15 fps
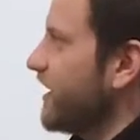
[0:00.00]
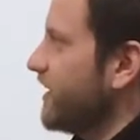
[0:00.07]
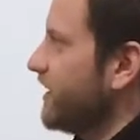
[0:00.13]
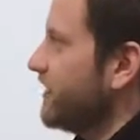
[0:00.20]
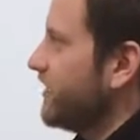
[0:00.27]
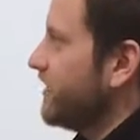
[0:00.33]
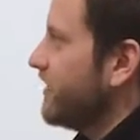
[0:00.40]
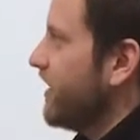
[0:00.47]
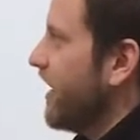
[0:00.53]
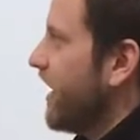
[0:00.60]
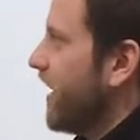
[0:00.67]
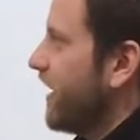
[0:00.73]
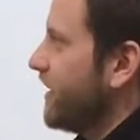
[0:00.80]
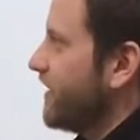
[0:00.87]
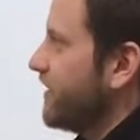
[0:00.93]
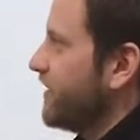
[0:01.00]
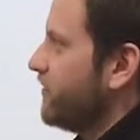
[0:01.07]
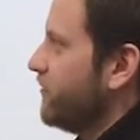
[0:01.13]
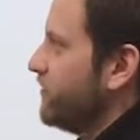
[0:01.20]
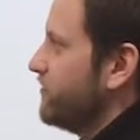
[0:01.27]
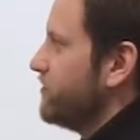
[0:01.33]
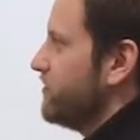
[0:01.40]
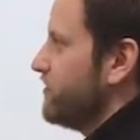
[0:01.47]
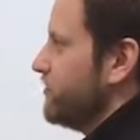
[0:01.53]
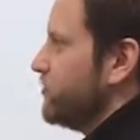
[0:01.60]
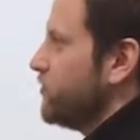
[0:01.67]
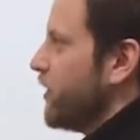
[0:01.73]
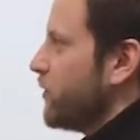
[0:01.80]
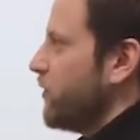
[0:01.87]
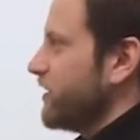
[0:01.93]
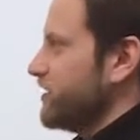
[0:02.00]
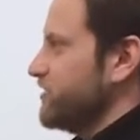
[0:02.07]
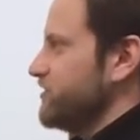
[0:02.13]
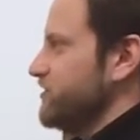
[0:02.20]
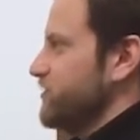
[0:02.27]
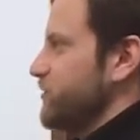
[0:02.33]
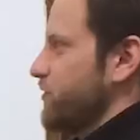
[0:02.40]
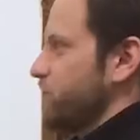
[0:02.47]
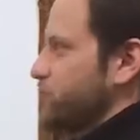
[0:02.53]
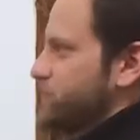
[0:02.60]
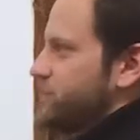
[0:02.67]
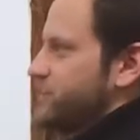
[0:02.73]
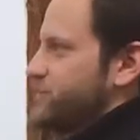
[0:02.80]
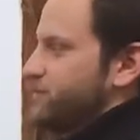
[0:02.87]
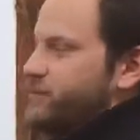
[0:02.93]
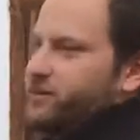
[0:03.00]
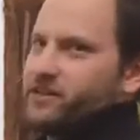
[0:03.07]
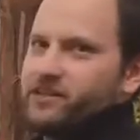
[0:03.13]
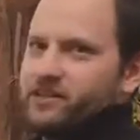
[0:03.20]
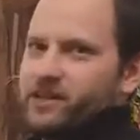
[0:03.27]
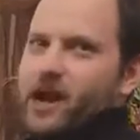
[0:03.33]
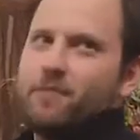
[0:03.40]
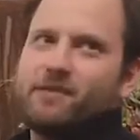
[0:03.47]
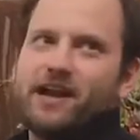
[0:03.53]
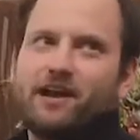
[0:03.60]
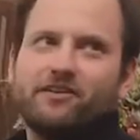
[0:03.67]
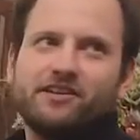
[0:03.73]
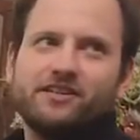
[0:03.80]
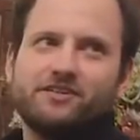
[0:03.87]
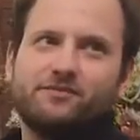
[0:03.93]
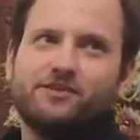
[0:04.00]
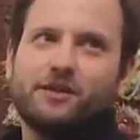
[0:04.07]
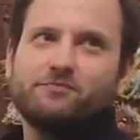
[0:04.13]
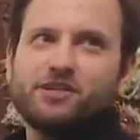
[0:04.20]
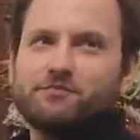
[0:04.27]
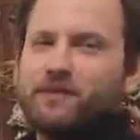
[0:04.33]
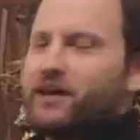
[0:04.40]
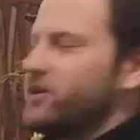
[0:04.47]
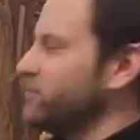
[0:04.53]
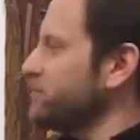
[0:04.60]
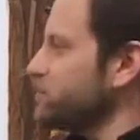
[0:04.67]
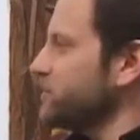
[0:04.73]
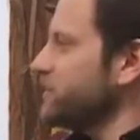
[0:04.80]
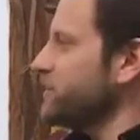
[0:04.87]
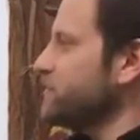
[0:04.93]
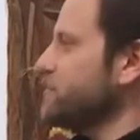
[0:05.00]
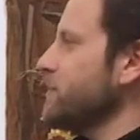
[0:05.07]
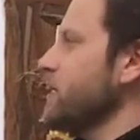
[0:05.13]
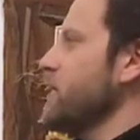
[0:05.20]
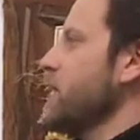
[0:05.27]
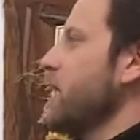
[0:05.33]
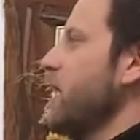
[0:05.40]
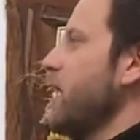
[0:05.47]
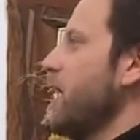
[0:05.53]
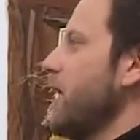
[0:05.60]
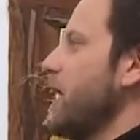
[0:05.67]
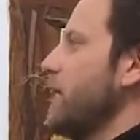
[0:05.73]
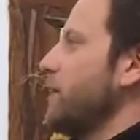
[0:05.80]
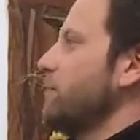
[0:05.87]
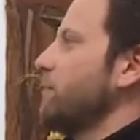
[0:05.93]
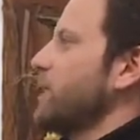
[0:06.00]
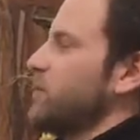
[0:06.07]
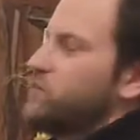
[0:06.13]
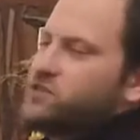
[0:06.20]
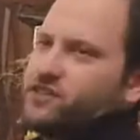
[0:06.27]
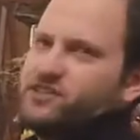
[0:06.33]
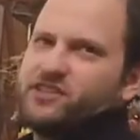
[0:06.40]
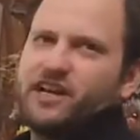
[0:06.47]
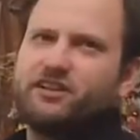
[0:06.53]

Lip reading: and I knew I wanted to do 13 different commonalities of subject matter between them, but I wasn't